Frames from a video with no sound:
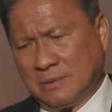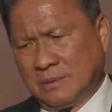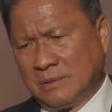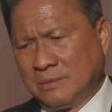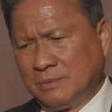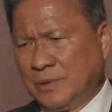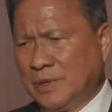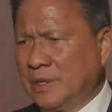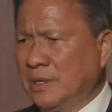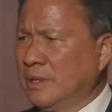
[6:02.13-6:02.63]

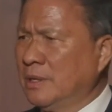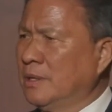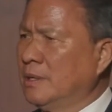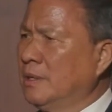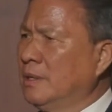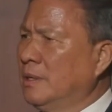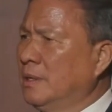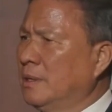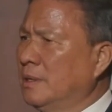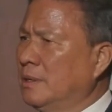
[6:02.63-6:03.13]

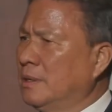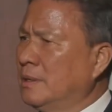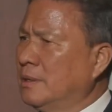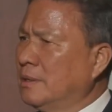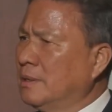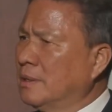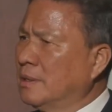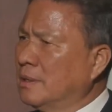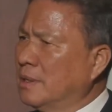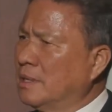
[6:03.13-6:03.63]
we
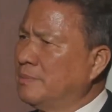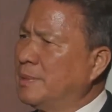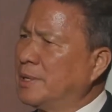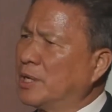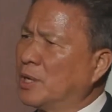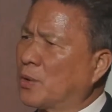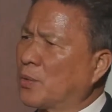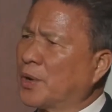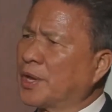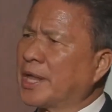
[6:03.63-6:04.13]
have
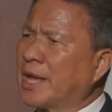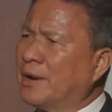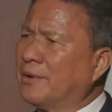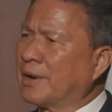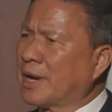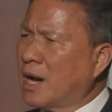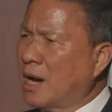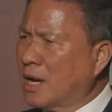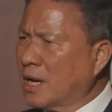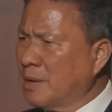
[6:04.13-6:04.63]
been growing our
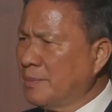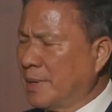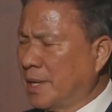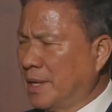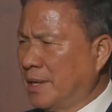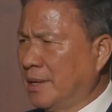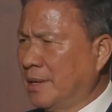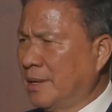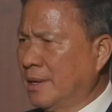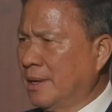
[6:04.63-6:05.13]

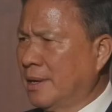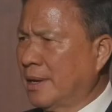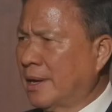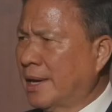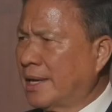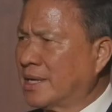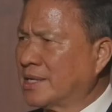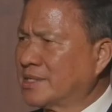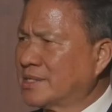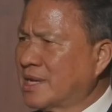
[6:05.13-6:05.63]
economy
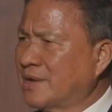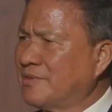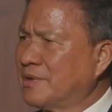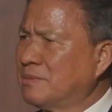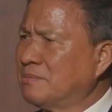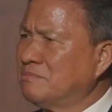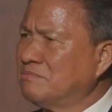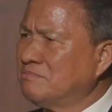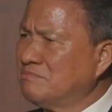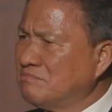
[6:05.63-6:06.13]
at a
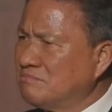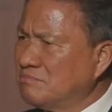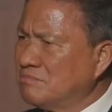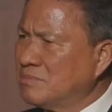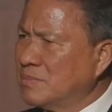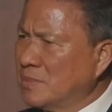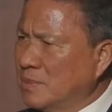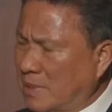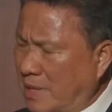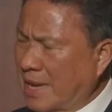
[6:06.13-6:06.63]
7
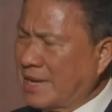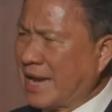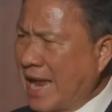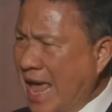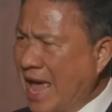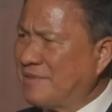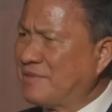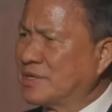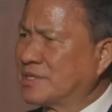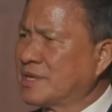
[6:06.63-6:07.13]
at
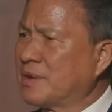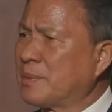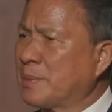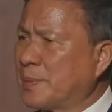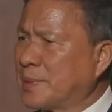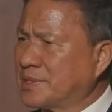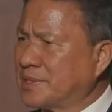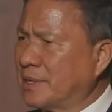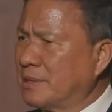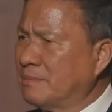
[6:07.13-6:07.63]
average
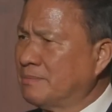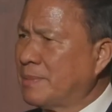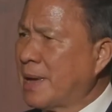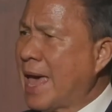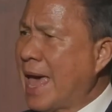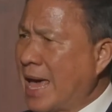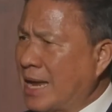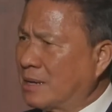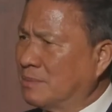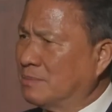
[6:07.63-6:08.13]
7% per
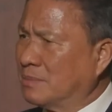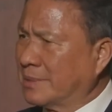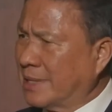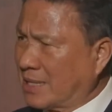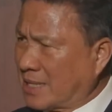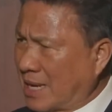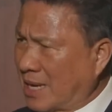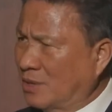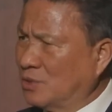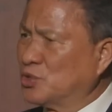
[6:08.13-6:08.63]
annum.
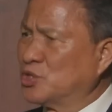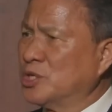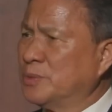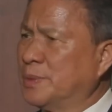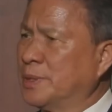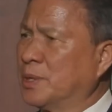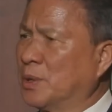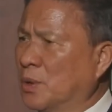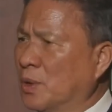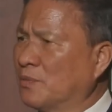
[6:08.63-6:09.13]
That our
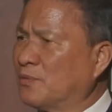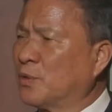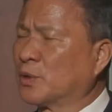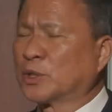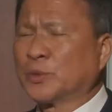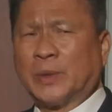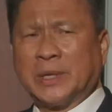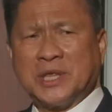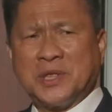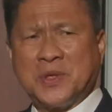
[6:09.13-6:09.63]
GDP grew for
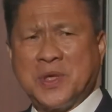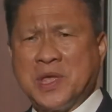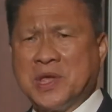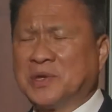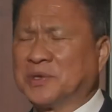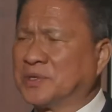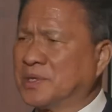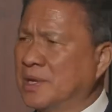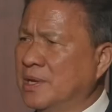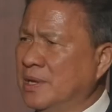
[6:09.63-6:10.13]
20
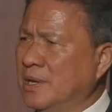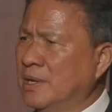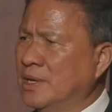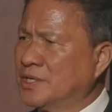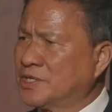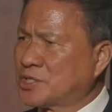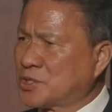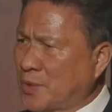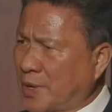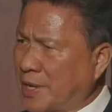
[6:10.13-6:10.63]
years
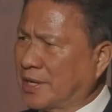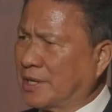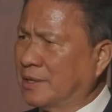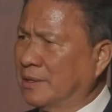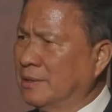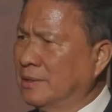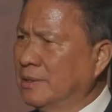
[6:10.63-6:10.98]
straight